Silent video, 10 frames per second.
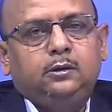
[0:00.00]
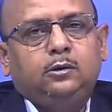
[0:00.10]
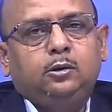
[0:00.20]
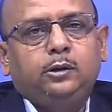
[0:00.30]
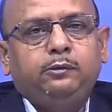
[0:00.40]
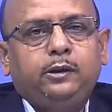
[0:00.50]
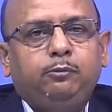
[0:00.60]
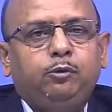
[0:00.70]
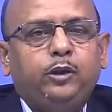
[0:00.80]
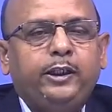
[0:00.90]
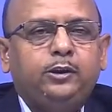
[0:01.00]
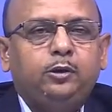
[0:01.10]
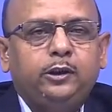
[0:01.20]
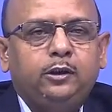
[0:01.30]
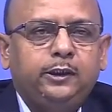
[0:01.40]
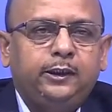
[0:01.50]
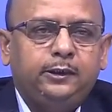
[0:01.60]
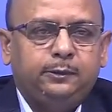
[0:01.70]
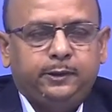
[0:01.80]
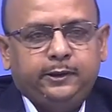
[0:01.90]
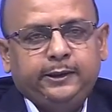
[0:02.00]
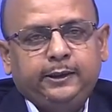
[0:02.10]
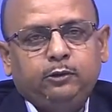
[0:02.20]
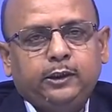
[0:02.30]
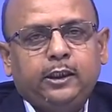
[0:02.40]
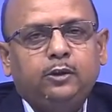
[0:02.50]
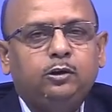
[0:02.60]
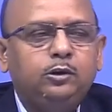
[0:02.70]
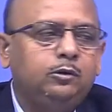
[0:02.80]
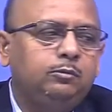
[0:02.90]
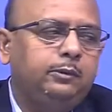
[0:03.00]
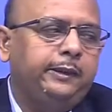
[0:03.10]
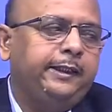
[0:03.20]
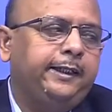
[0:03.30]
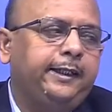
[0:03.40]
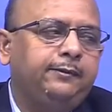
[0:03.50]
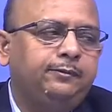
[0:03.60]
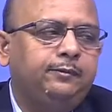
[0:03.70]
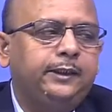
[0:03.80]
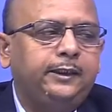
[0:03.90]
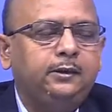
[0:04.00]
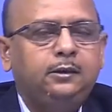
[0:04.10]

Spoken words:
So, if you can show it on the spreadsheet, you can also make a graph, right,